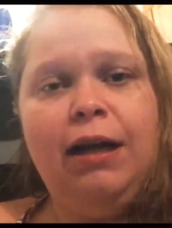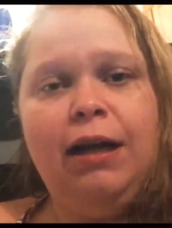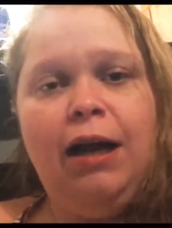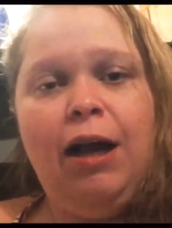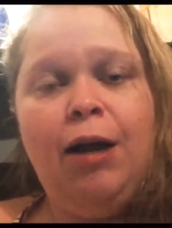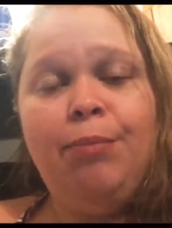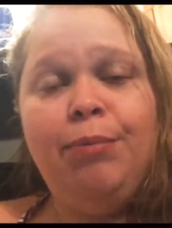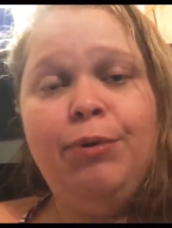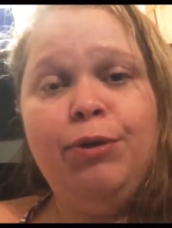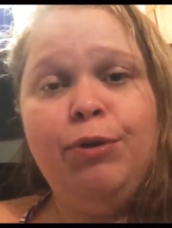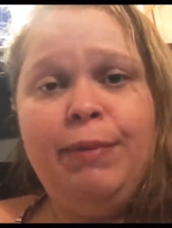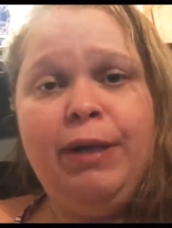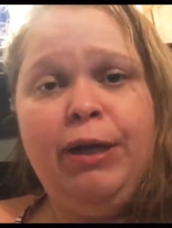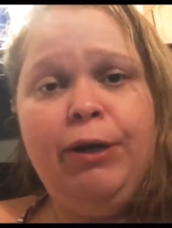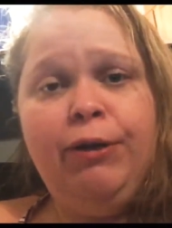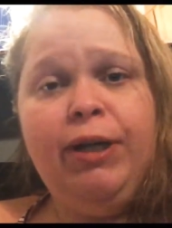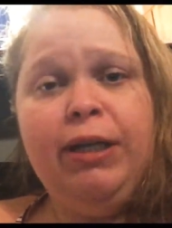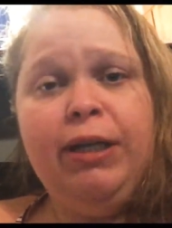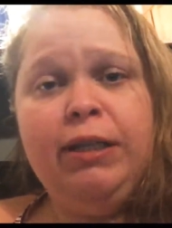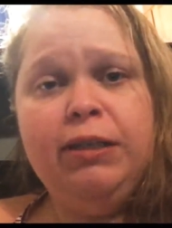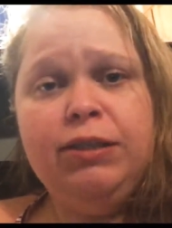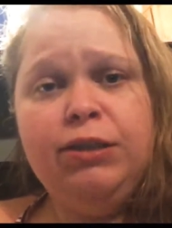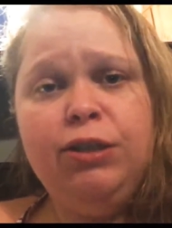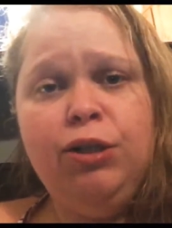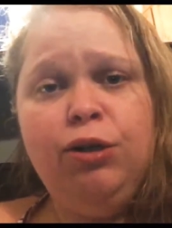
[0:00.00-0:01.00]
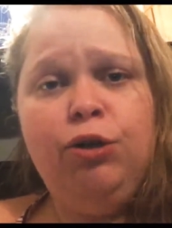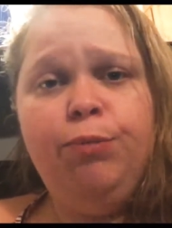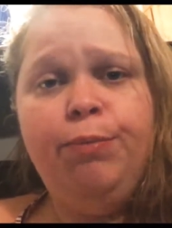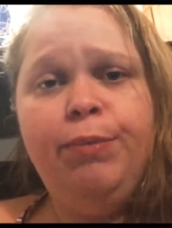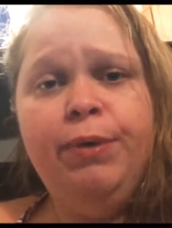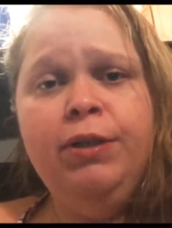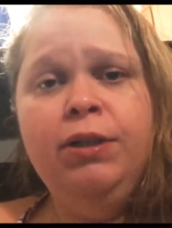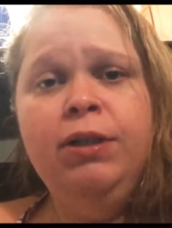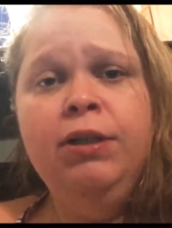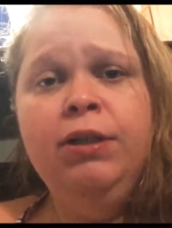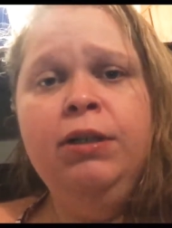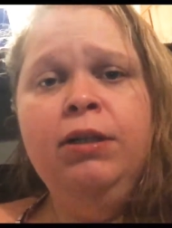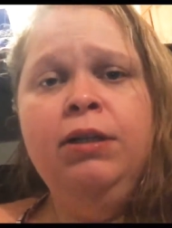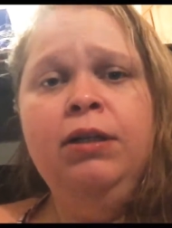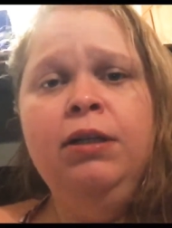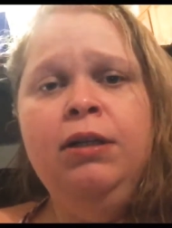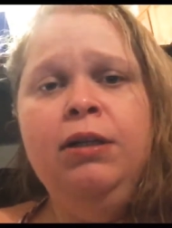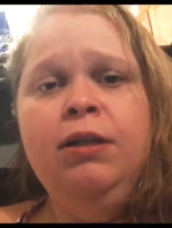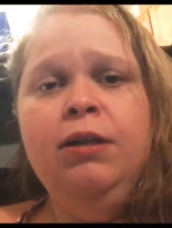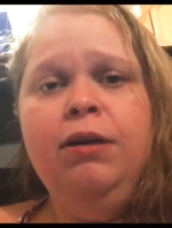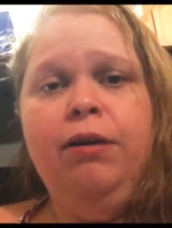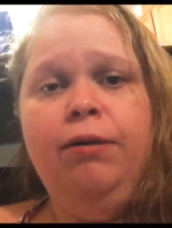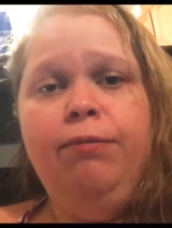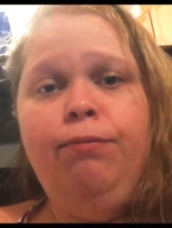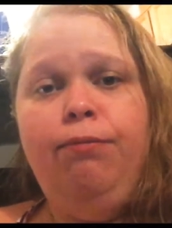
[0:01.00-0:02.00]
a Plumeria soap
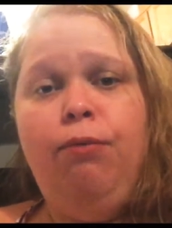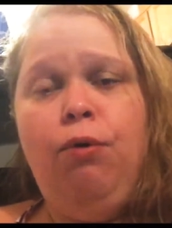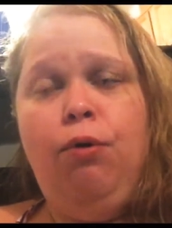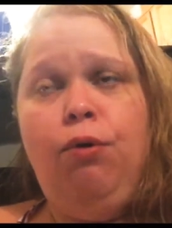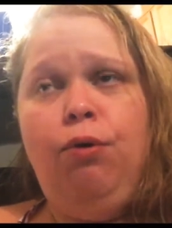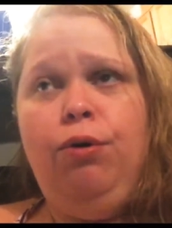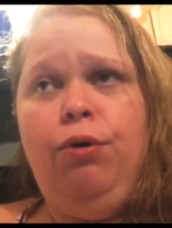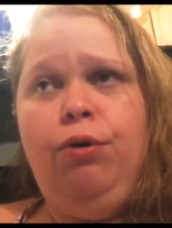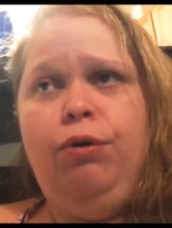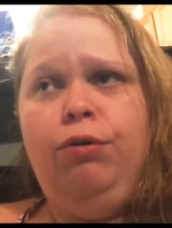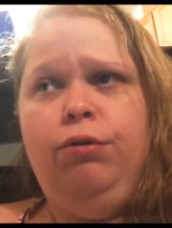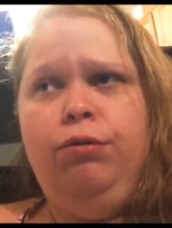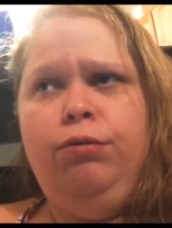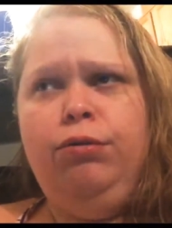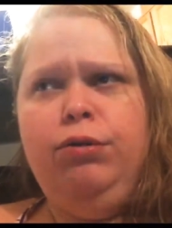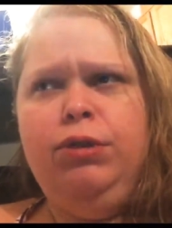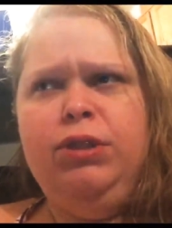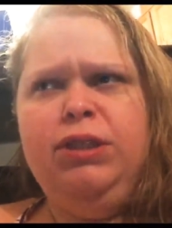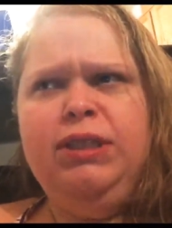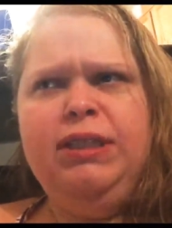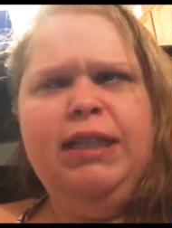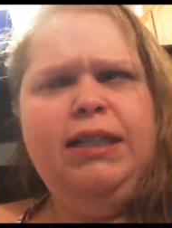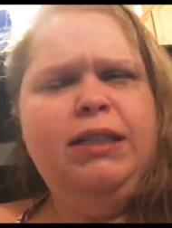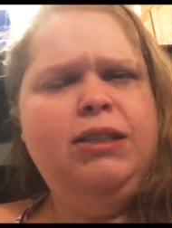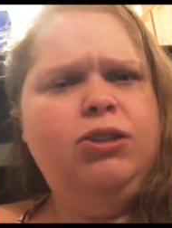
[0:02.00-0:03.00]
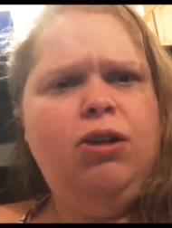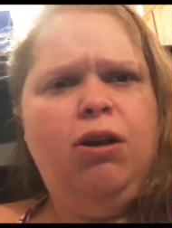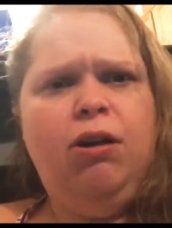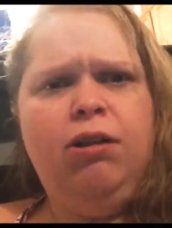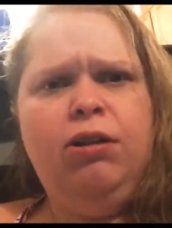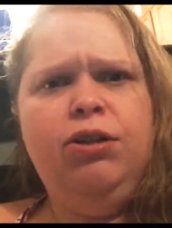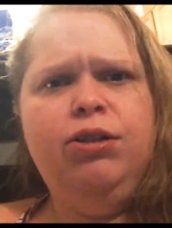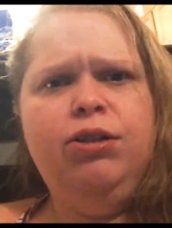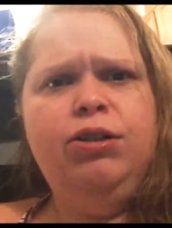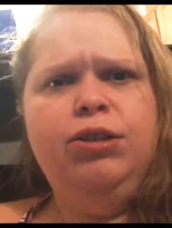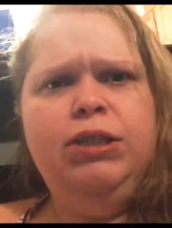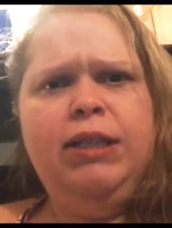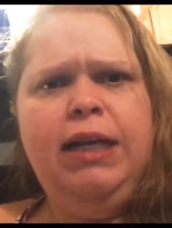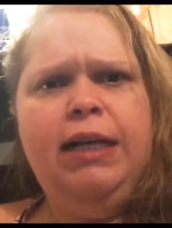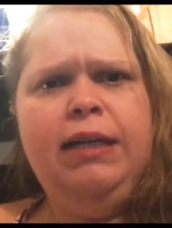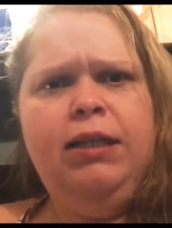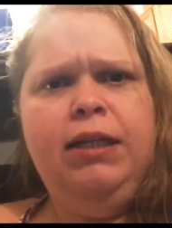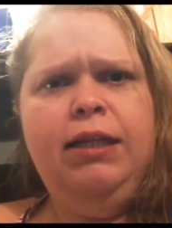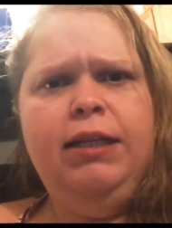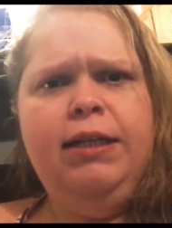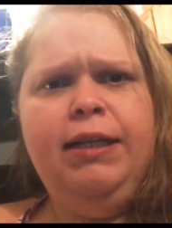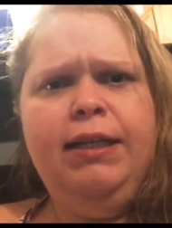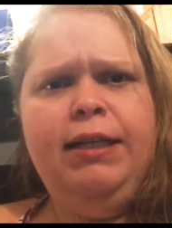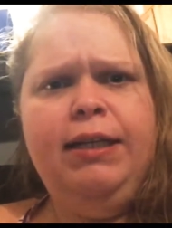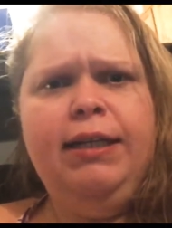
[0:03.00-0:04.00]
for $6, I
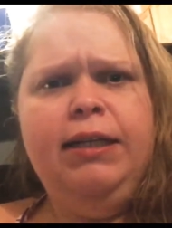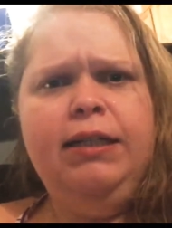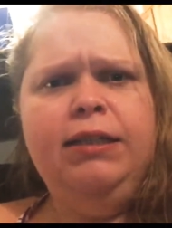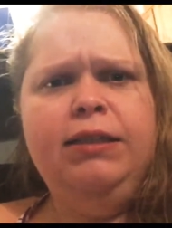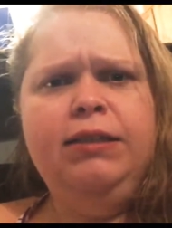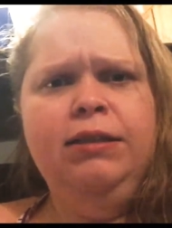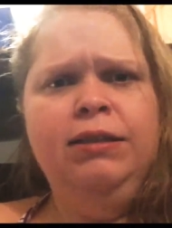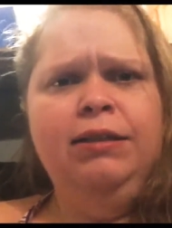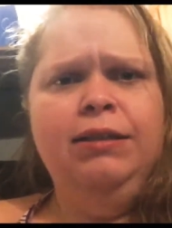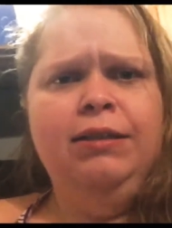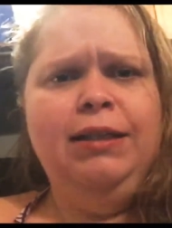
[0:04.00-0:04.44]
think it is.